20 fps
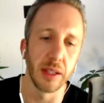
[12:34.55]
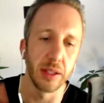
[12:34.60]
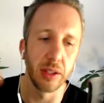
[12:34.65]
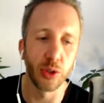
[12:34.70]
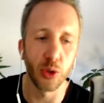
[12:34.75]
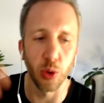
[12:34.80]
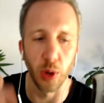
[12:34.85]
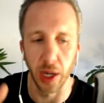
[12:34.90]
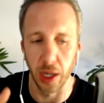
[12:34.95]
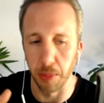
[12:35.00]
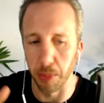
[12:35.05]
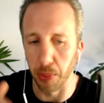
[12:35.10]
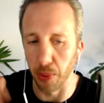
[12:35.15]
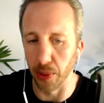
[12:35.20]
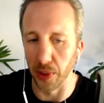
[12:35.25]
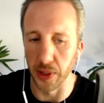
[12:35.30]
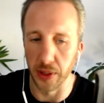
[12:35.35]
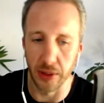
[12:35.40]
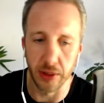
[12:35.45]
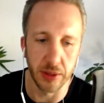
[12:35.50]
trigger
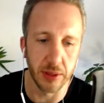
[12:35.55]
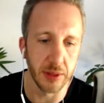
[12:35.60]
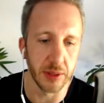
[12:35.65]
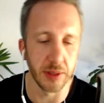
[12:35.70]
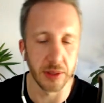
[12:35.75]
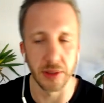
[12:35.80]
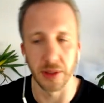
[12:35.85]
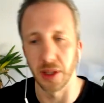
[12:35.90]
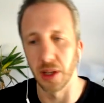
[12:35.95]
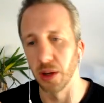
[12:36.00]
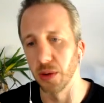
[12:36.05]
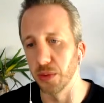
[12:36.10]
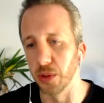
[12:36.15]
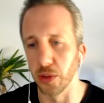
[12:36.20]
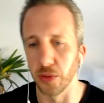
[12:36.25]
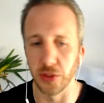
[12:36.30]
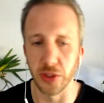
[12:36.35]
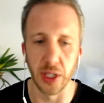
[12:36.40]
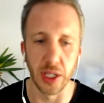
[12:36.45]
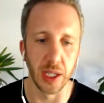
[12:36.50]
points. You know
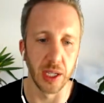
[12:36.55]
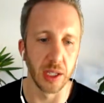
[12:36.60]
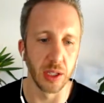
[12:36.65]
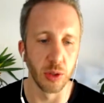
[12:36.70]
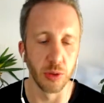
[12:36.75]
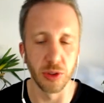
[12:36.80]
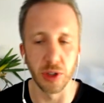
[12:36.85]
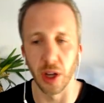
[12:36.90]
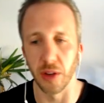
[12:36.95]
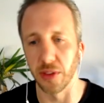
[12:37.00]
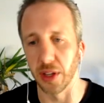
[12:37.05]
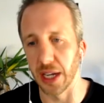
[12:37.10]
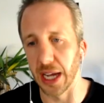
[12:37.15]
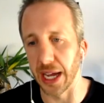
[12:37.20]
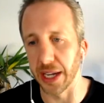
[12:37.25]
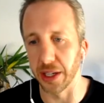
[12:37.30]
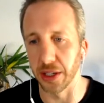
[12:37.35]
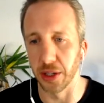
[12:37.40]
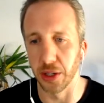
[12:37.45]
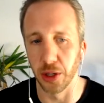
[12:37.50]
you see you served an
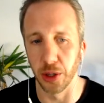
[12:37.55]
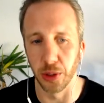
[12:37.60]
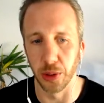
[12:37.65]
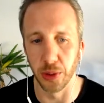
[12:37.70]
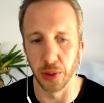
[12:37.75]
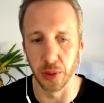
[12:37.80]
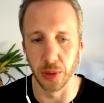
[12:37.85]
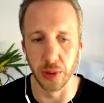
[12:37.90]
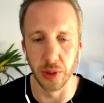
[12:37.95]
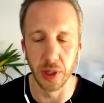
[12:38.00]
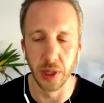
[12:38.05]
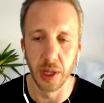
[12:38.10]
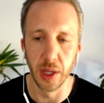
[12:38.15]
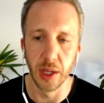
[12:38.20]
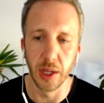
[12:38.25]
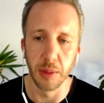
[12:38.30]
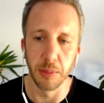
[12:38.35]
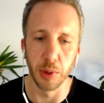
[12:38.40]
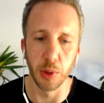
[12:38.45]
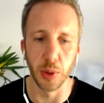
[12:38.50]
ad at noon
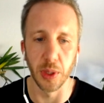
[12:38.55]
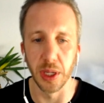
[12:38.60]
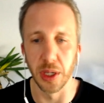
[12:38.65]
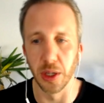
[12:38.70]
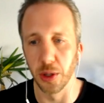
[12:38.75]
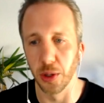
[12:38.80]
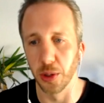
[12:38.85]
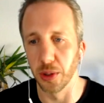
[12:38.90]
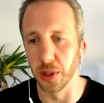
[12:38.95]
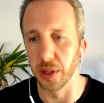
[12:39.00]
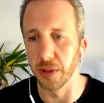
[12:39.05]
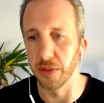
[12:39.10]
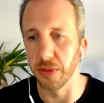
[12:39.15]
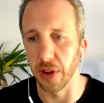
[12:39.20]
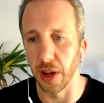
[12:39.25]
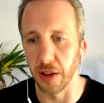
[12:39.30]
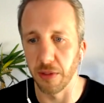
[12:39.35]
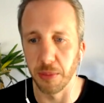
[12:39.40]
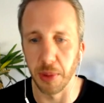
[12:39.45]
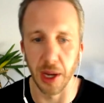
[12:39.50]
between noon and
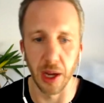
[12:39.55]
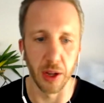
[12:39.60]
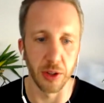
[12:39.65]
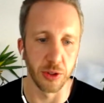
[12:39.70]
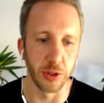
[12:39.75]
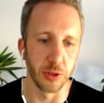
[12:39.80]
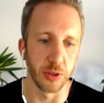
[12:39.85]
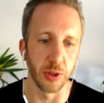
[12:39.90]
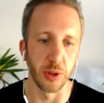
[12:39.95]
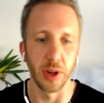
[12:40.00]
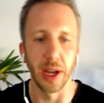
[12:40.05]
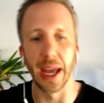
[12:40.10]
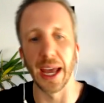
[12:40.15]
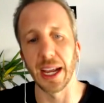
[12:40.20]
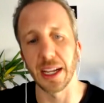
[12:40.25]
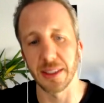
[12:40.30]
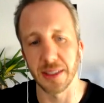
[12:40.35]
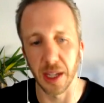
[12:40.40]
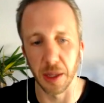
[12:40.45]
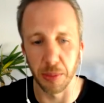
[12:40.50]
five past. You saw
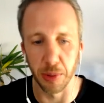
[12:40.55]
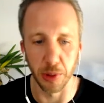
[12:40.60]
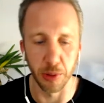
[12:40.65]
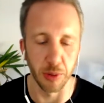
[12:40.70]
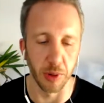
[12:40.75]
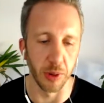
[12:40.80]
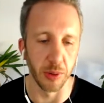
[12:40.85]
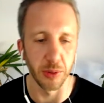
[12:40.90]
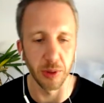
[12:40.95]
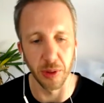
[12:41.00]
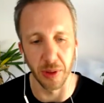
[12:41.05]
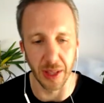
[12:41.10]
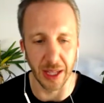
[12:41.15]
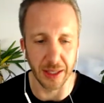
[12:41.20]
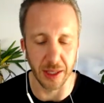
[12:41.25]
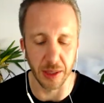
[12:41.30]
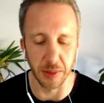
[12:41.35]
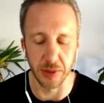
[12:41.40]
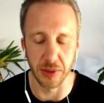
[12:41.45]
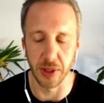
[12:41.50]
X type of growth, you know that
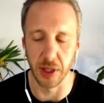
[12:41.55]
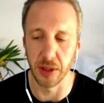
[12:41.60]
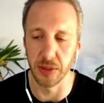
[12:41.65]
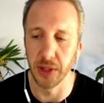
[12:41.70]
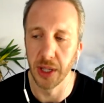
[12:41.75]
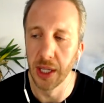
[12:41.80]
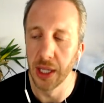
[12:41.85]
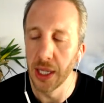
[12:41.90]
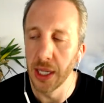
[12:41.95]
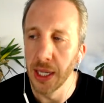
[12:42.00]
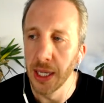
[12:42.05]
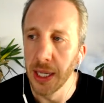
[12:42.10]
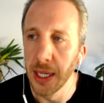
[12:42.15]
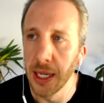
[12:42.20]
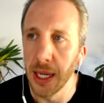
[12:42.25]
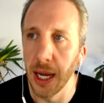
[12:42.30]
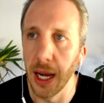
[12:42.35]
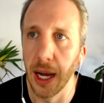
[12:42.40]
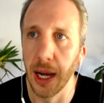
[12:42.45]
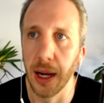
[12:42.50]
type of stuff.
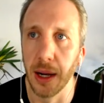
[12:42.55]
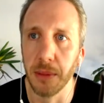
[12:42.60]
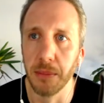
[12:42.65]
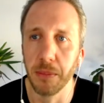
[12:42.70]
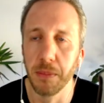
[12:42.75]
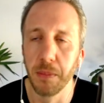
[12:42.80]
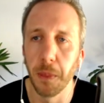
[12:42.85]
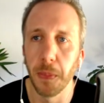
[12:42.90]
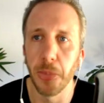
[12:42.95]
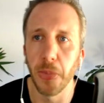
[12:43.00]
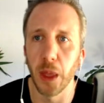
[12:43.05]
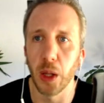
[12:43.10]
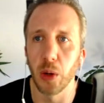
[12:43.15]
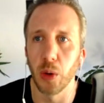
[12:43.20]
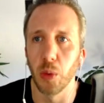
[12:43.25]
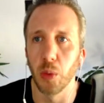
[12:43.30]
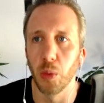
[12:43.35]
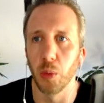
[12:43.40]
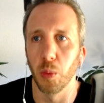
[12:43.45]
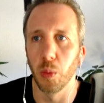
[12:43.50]
Um,
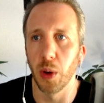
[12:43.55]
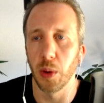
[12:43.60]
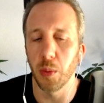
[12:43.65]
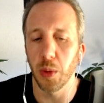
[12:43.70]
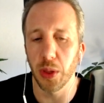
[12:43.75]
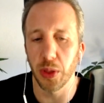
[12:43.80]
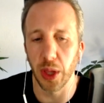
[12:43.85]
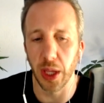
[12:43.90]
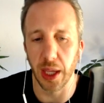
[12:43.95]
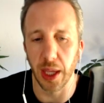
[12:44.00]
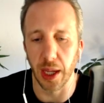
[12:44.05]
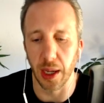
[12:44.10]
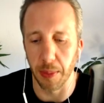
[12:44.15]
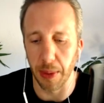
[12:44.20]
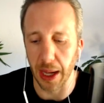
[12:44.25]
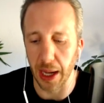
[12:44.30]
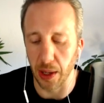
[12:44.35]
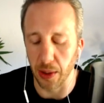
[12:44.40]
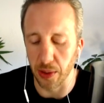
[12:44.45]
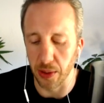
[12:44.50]
when we're thinking
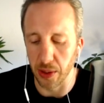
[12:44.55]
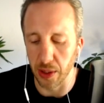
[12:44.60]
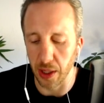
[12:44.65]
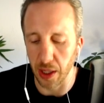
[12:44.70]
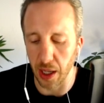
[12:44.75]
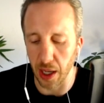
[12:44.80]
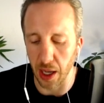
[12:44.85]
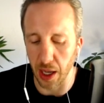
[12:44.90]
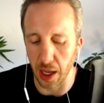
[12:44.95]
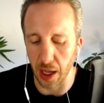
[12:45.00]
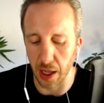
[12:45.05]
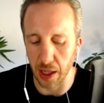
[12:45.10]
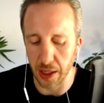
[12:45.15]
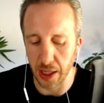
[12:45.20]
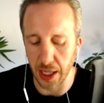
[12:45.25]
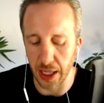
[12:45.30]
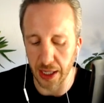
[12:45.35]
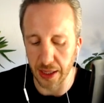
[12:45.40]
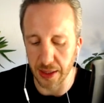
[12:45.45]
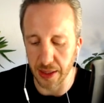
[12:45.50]
about uh,
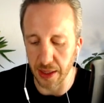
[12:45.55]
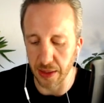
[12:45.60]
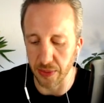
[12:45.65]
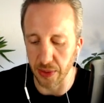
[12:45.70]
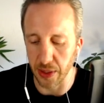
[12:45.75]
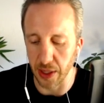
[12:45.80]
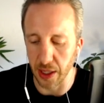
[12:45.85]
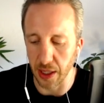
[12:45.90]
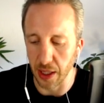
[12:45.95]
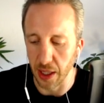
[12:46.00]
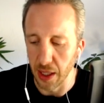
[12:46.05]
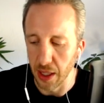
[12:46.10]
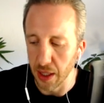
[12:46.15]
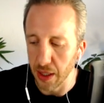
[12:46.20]
Connect TV